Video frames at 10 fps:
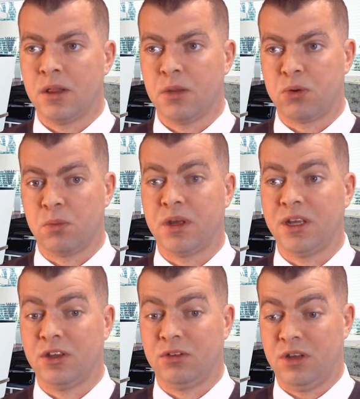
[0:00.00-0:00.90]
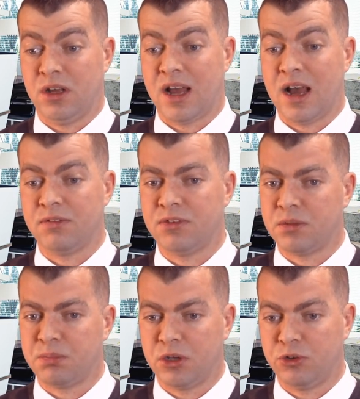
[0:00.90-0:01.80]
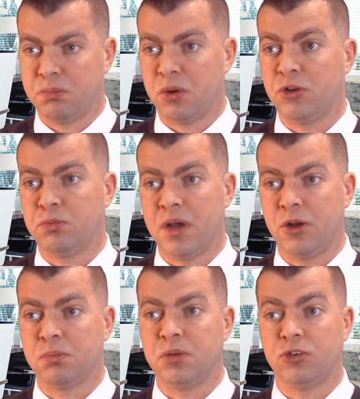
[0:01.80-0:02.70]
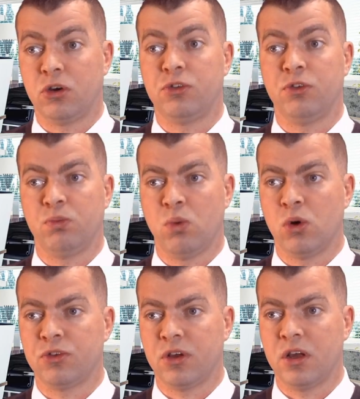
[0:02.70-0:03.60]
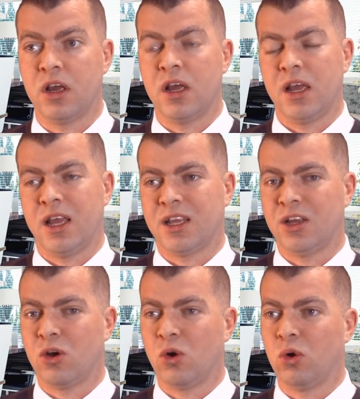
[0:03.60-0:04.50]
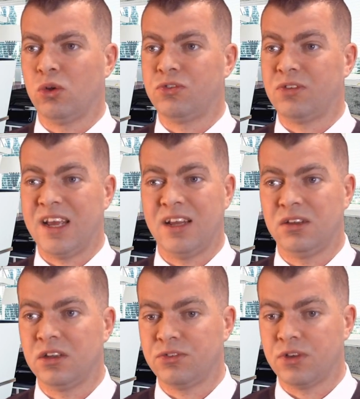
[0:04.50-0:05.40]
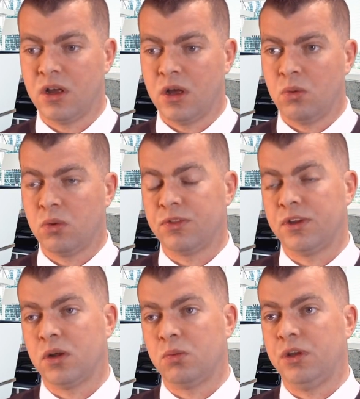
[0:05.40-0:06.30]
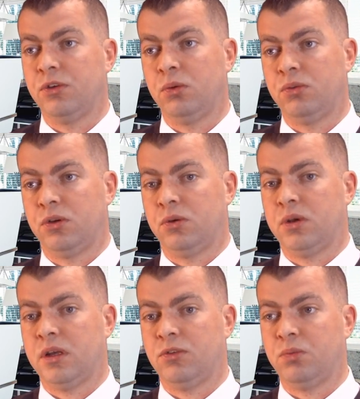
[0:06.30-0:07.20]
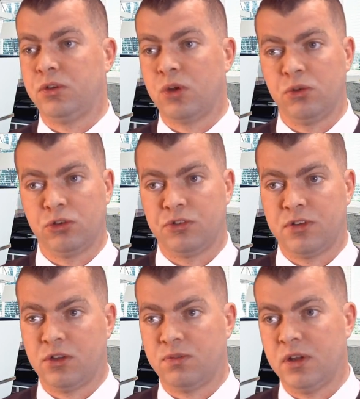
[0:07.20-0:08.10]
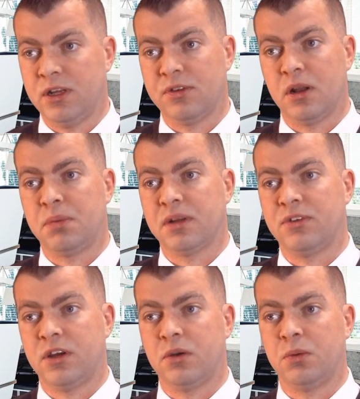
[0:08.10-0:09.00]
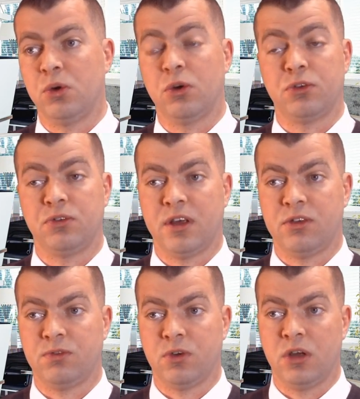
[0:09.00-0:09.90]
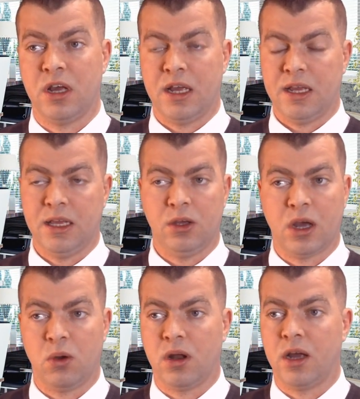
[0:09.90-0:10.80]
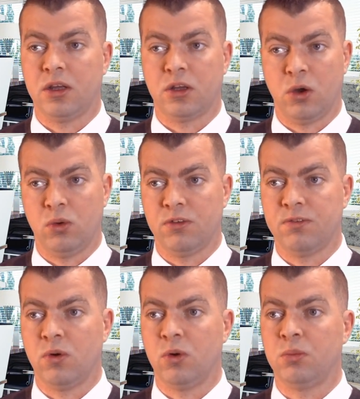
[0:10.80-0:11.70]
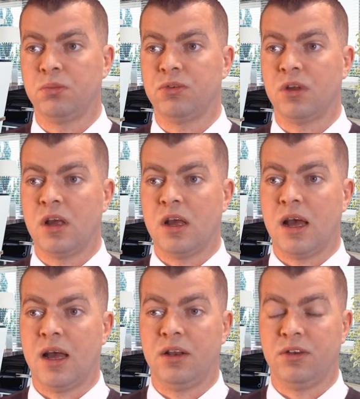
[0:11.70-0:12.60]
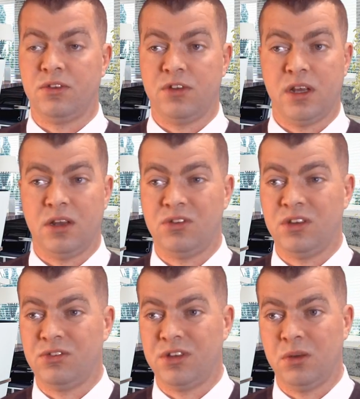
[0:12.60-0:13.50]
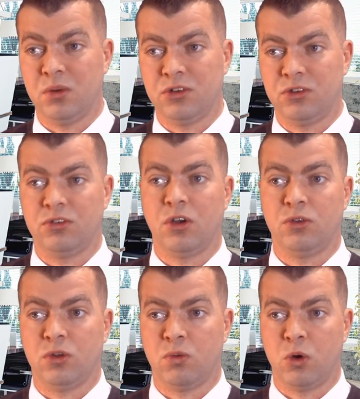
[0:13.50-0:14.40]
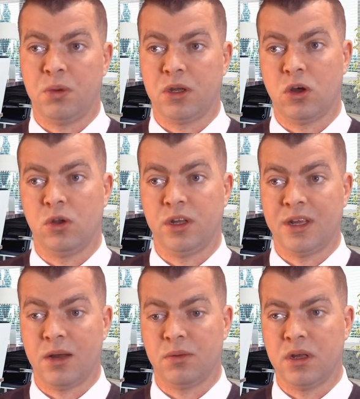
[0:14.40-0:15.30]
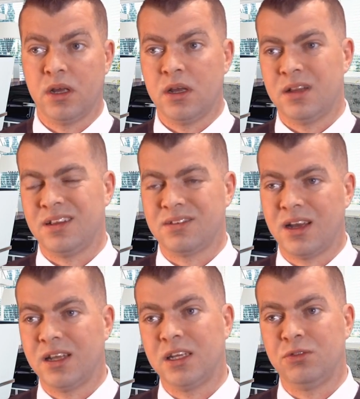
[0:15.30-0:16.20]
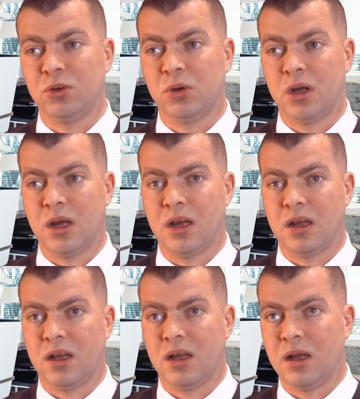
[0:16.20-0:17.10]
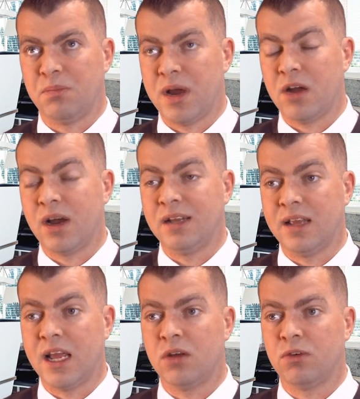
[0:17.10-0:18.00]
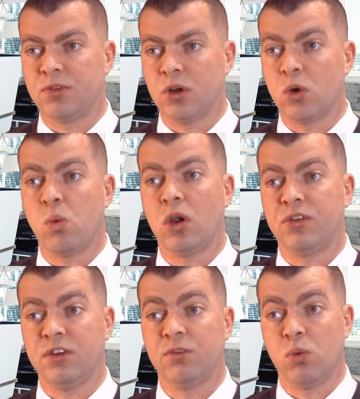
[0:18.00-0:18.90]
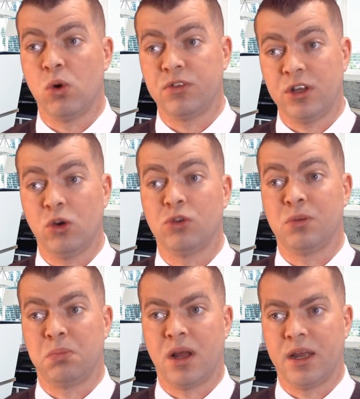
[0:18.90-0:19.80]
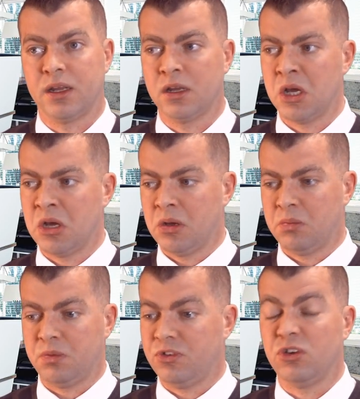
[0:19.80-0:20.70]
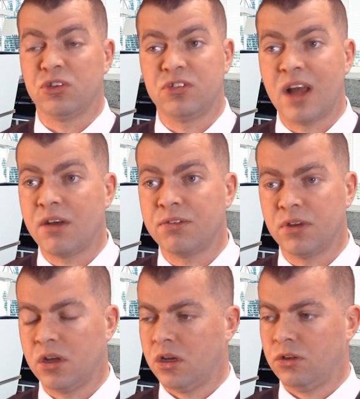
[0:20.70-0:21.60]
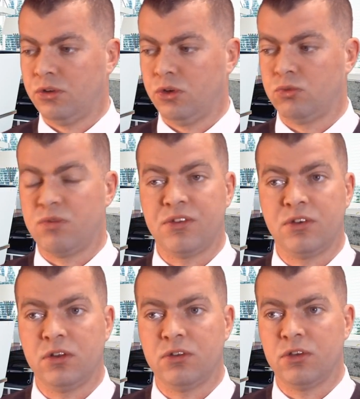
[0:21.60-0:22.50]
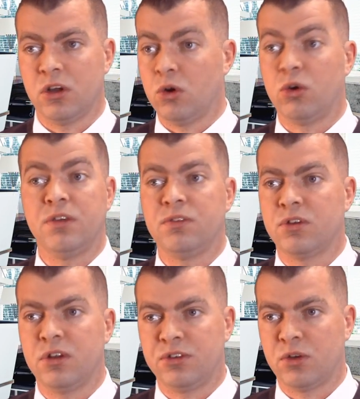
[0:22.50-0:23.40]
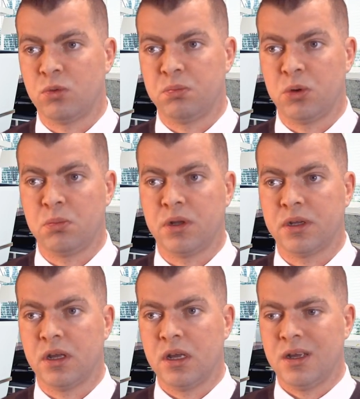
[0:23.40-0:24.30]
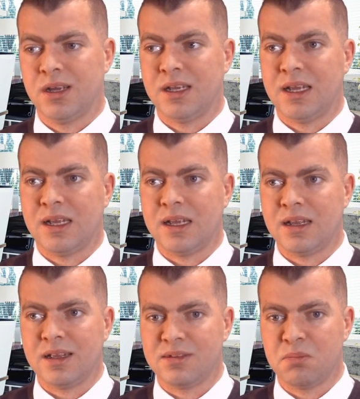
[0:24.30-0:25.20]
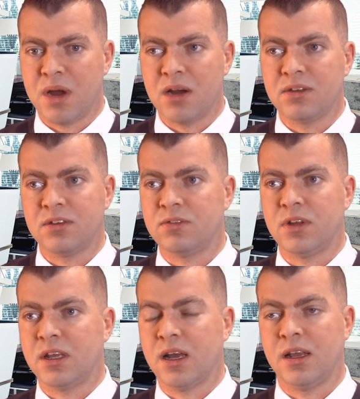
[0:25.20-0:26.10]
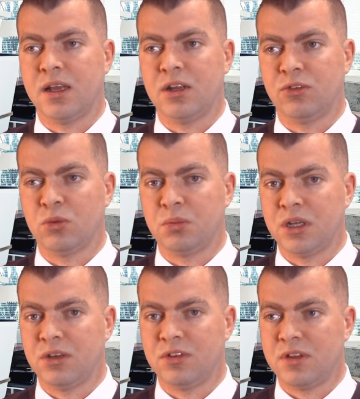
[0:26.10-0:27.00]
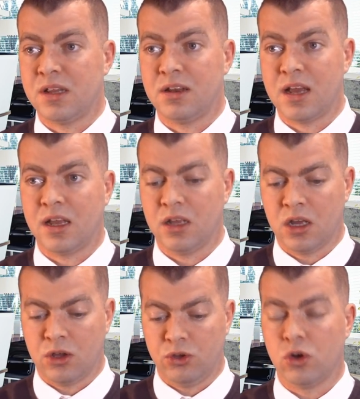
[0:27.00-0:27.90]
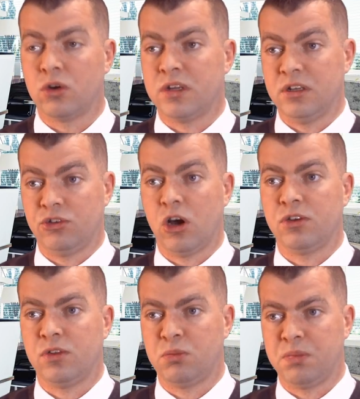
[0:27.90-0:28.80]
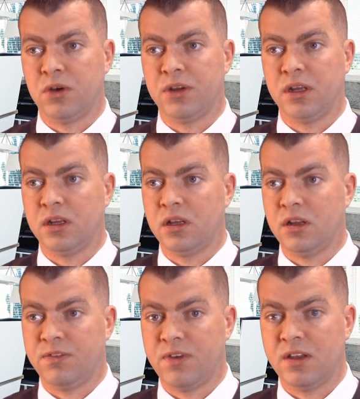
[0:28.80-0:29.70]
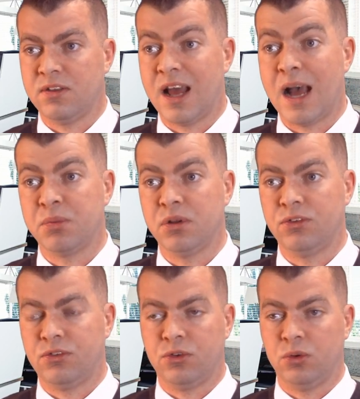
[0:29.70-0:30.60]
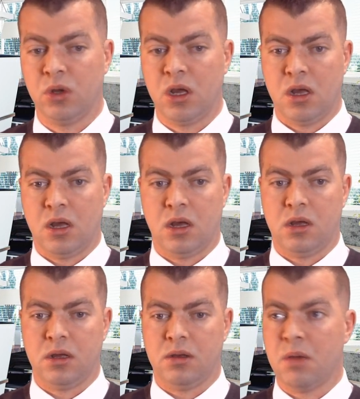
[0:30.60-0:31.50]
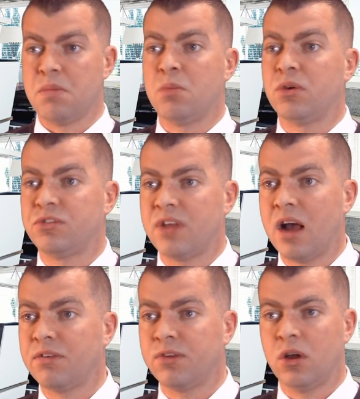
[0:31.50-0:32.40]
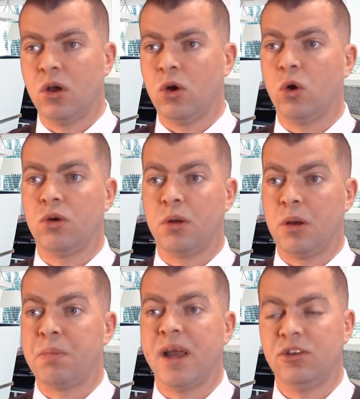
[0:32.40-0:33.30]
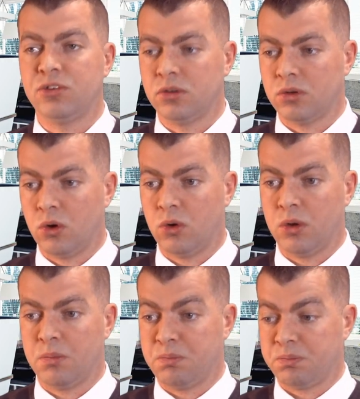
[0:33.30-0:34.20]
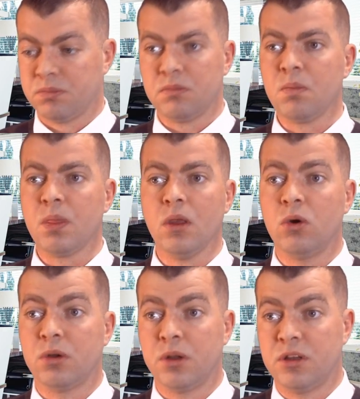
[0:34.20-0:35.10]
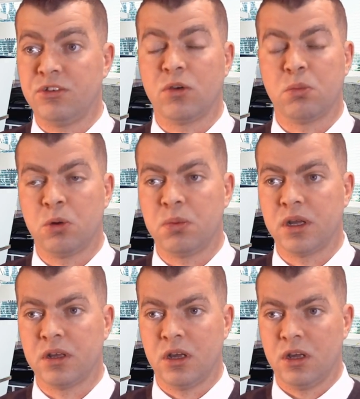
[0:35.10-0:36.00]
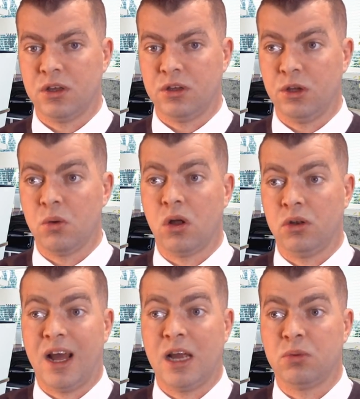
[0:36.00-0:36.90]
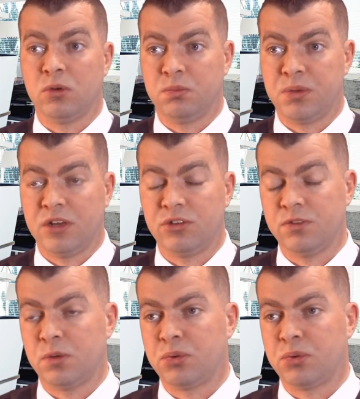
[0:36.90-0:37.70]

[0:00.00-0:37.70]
The problem that you'd have is that because your body's made up majority of water, it can cause illness. One thing that we do do is we don't just test for Legionella bacteria, we also test for E. coli, coliforms, and T A C C, which is total aerobic colony count. This kind of gives you a, a better idea of the quality of water you're supplying to your staff, to your residents, or even to the general public. It's imperative that you kind of get it done, because at the end of the day, you're in charge of this building, and if anything happens to a member of staff or a patient or, or the general public, you are liable potentially for